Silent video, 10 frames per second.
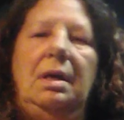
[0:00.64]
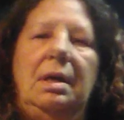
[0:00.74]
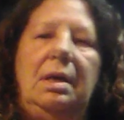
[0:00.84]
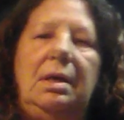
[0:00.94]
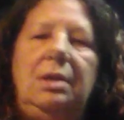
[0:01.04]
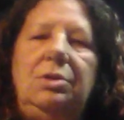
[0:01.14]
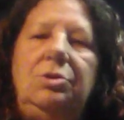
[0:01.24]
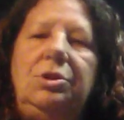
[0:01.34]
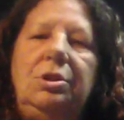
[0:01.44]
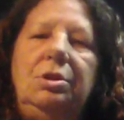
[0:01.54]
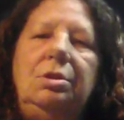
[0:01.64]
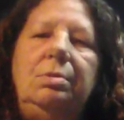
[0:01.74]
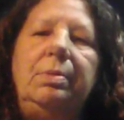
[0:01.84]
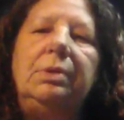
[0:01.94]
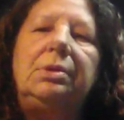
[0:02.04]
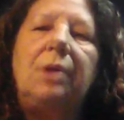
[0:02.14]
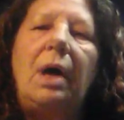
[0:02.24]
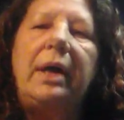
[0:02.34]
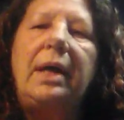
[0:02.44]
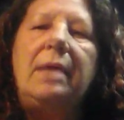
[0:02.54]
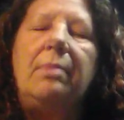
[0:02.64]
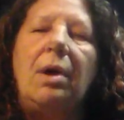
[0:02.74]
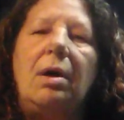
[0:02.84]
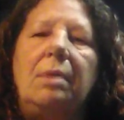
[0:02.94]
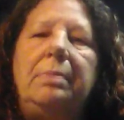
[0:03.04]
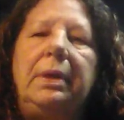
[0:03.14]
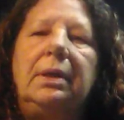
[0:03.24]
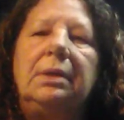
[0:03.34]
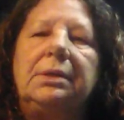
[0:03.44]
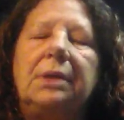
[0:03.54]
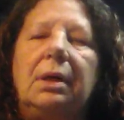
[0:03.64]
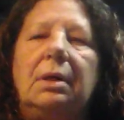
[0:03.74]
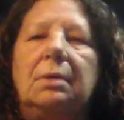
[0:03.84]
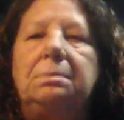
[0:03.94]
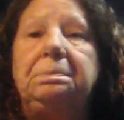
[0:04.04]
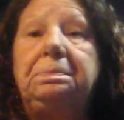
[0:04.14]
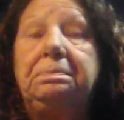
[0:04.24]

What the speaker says: Hey YouTube. So I came on because been